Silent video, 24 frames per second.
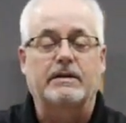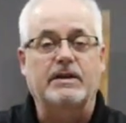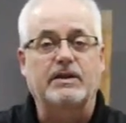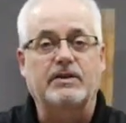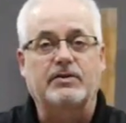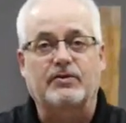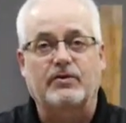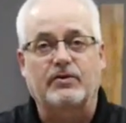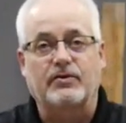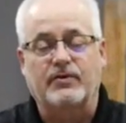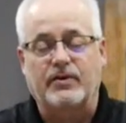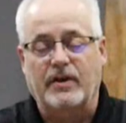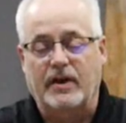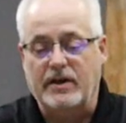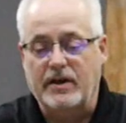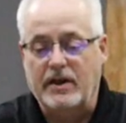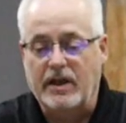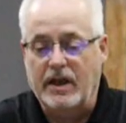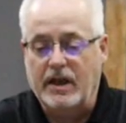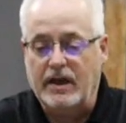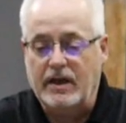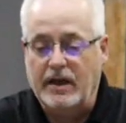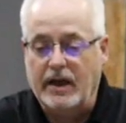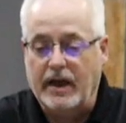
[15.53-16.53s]
Easter
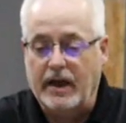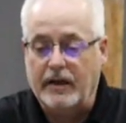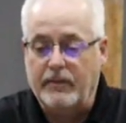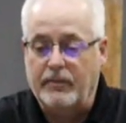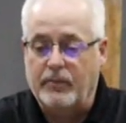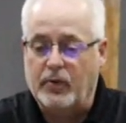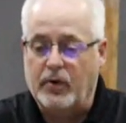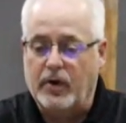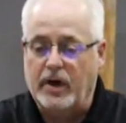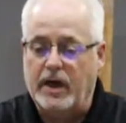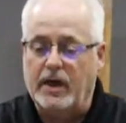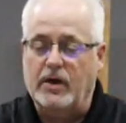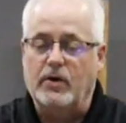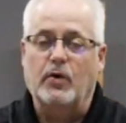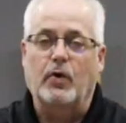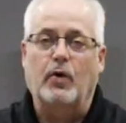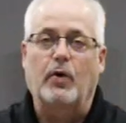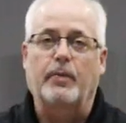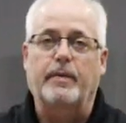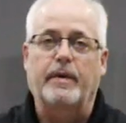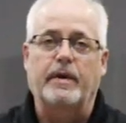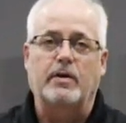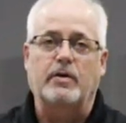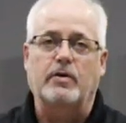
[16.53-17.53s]
Sunday, and I pray and
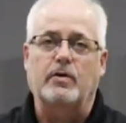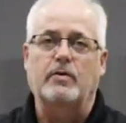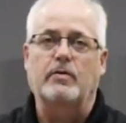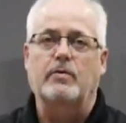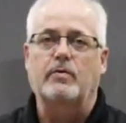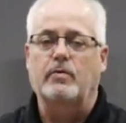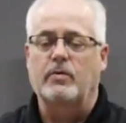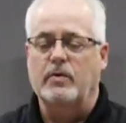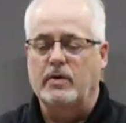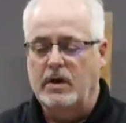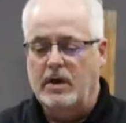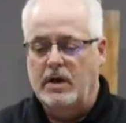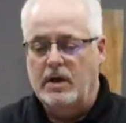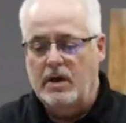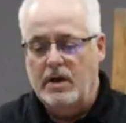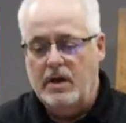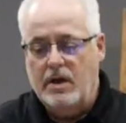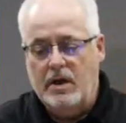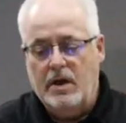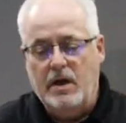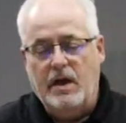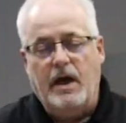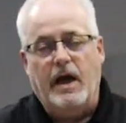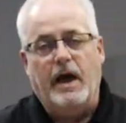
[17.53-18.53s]
hope that you
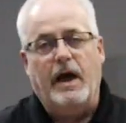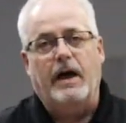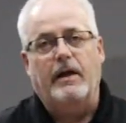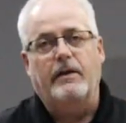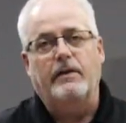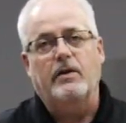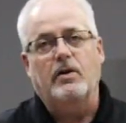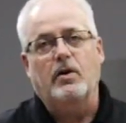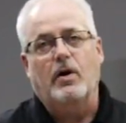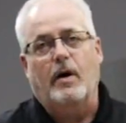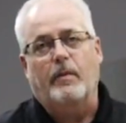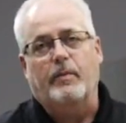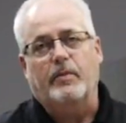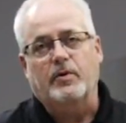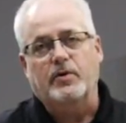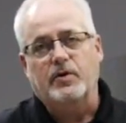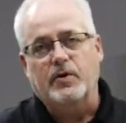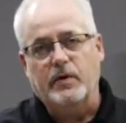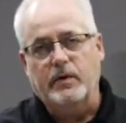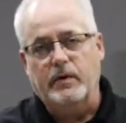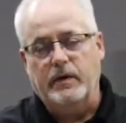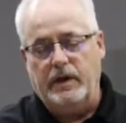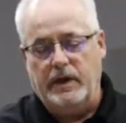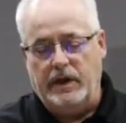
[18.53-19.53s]
had the
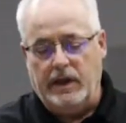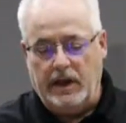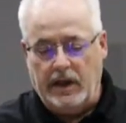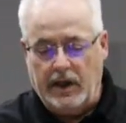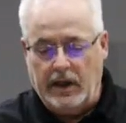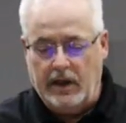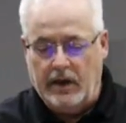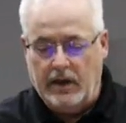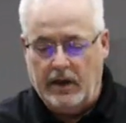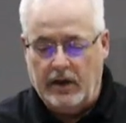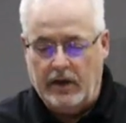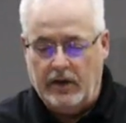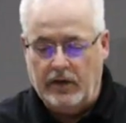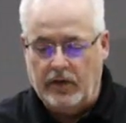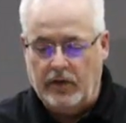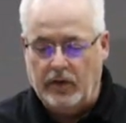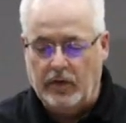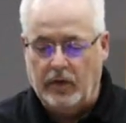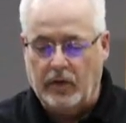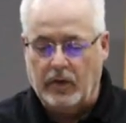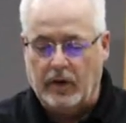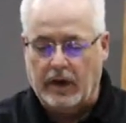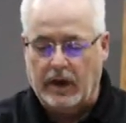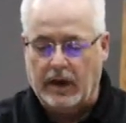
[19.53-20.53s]
opportunity
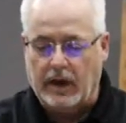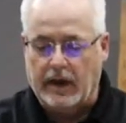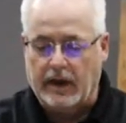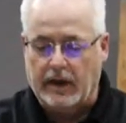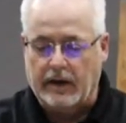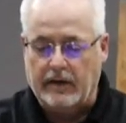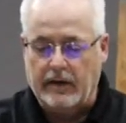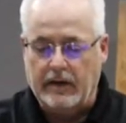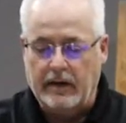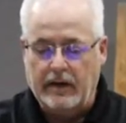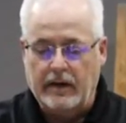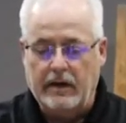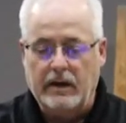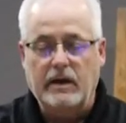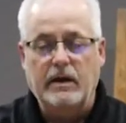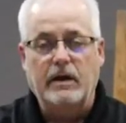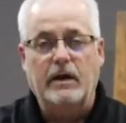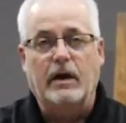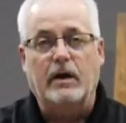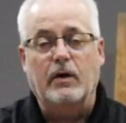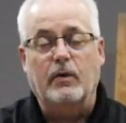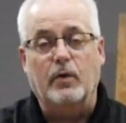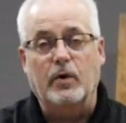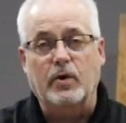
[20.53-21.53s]
to
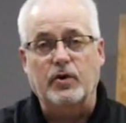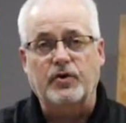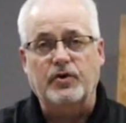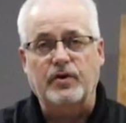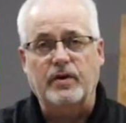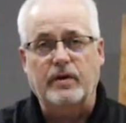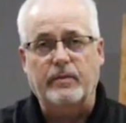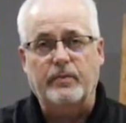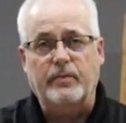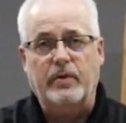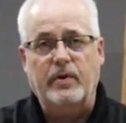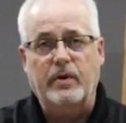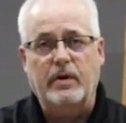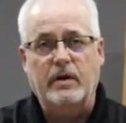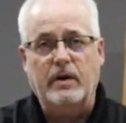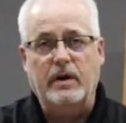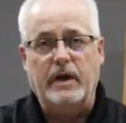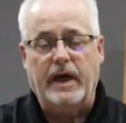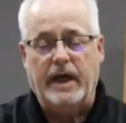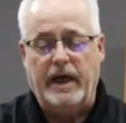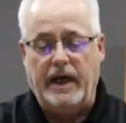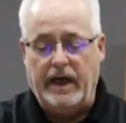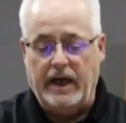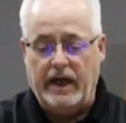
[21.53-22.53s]
worship
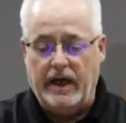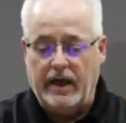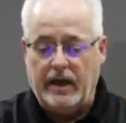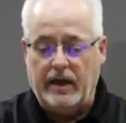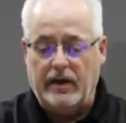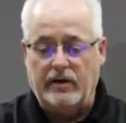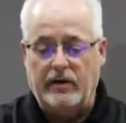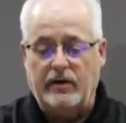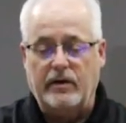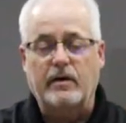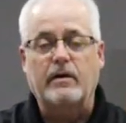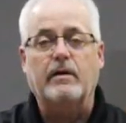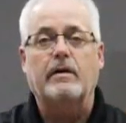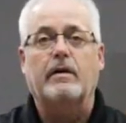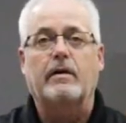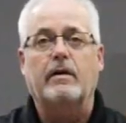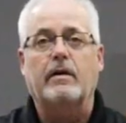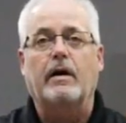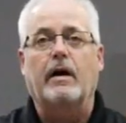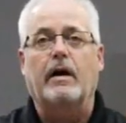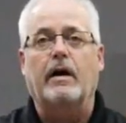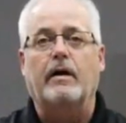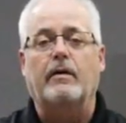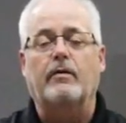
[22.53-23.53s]

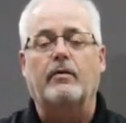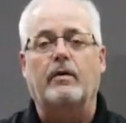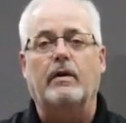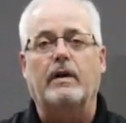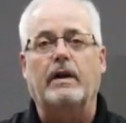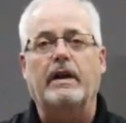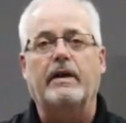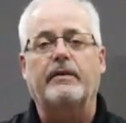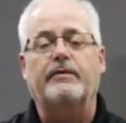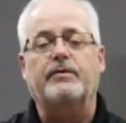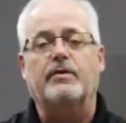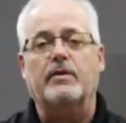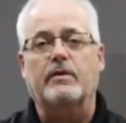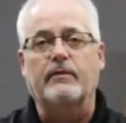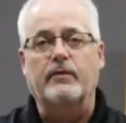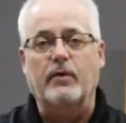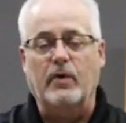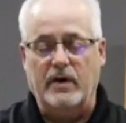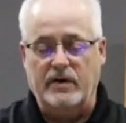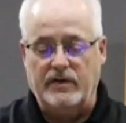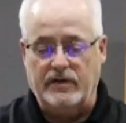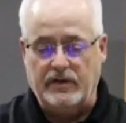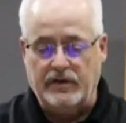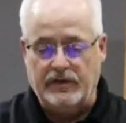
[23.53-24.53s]
and lift your
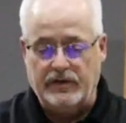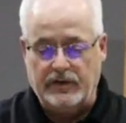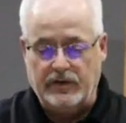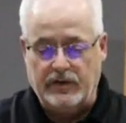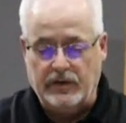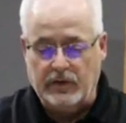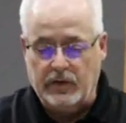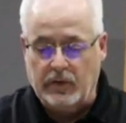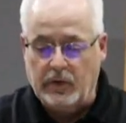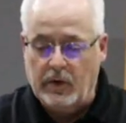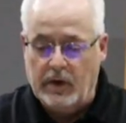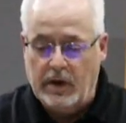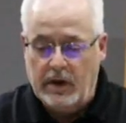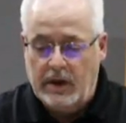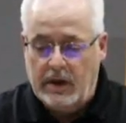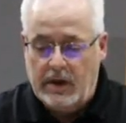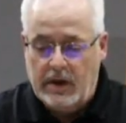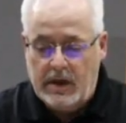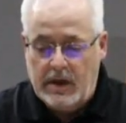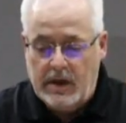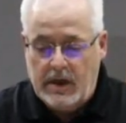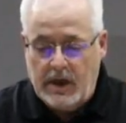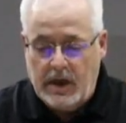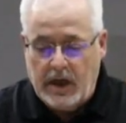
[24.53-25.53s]
voices to
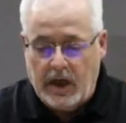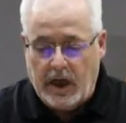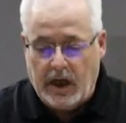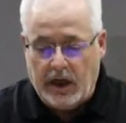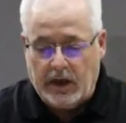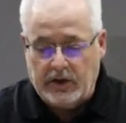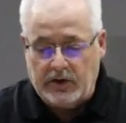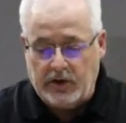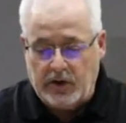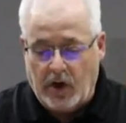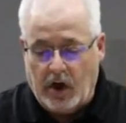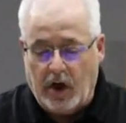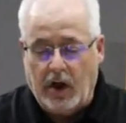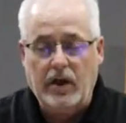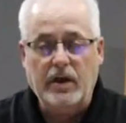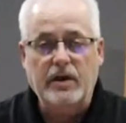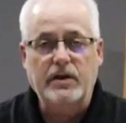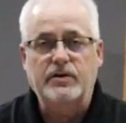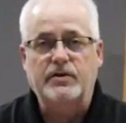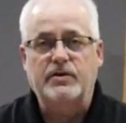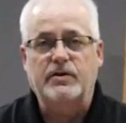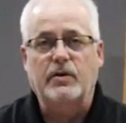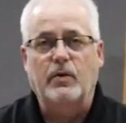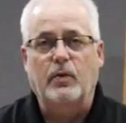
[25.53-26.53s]

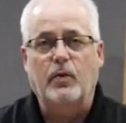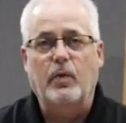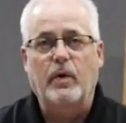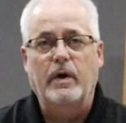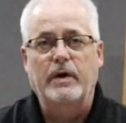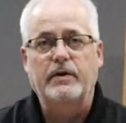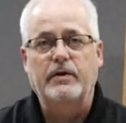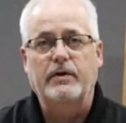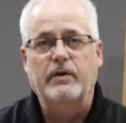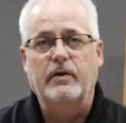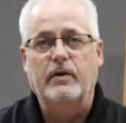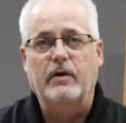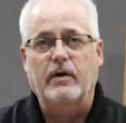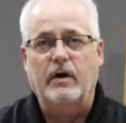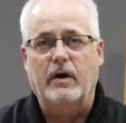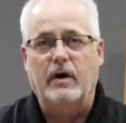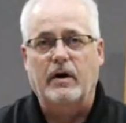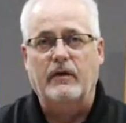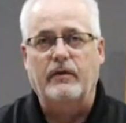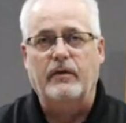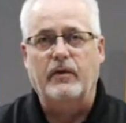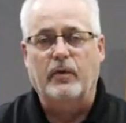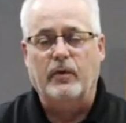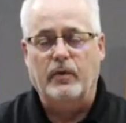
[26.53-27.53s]
acknowledge the wonder
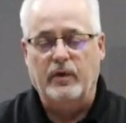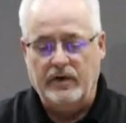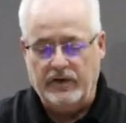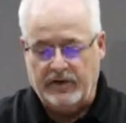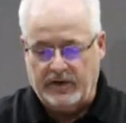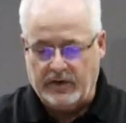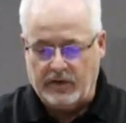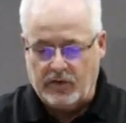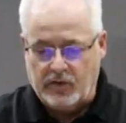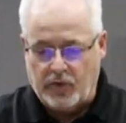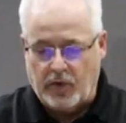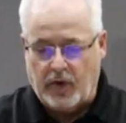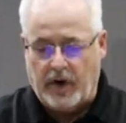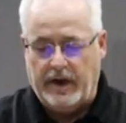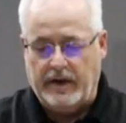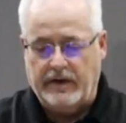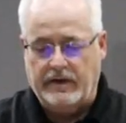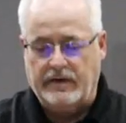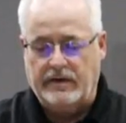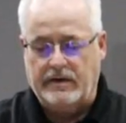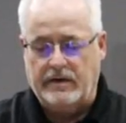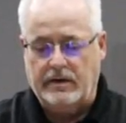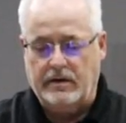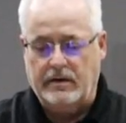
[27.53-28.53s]
of the risen
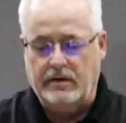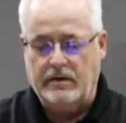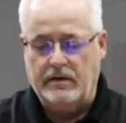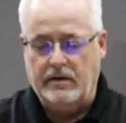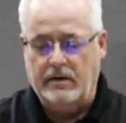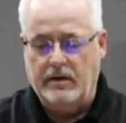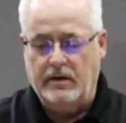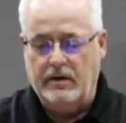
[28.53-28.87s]
Christ